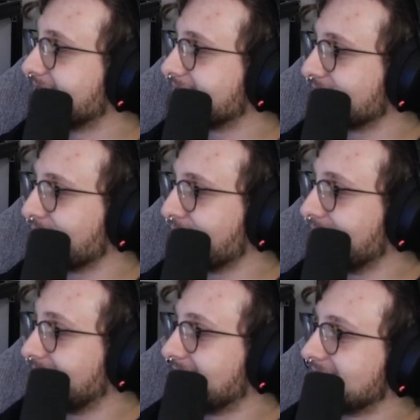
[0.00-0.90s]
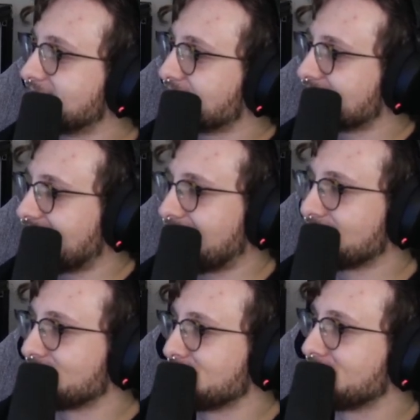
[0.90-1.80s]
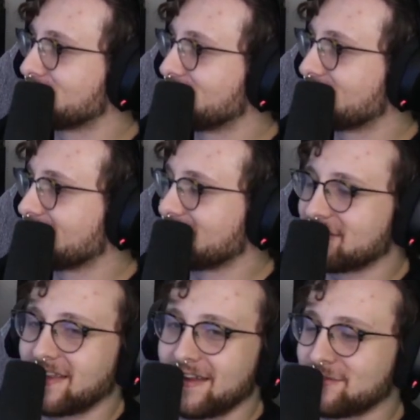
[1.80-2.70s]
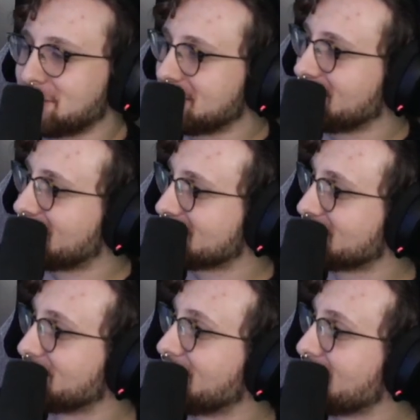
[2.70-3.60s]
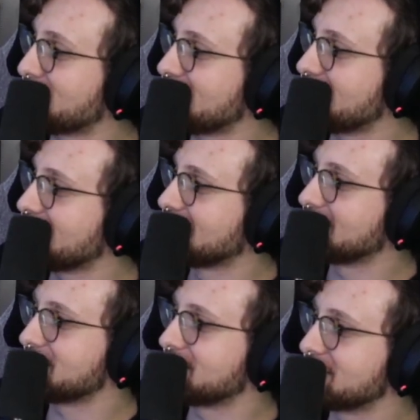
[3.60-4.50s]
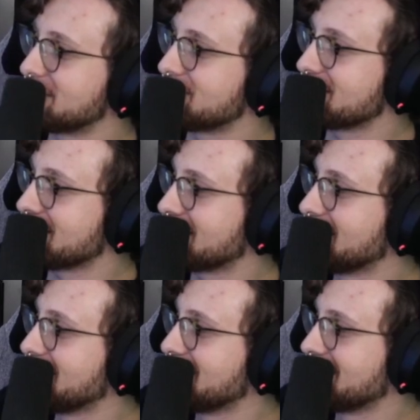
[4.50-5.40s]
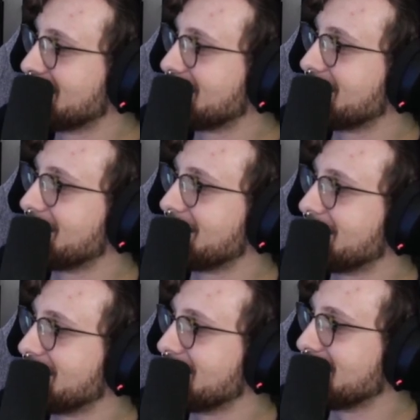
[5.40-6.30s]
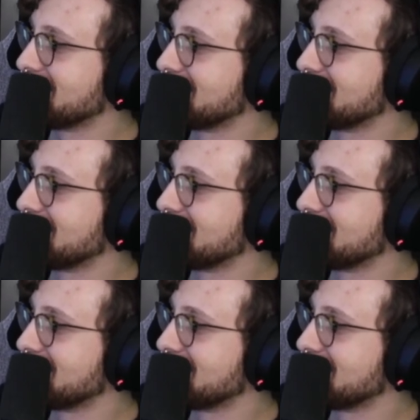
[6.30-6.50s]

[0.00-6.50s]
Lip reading: So, just to answer Motion Sense, everyone lost their VIP. This is a new thing. So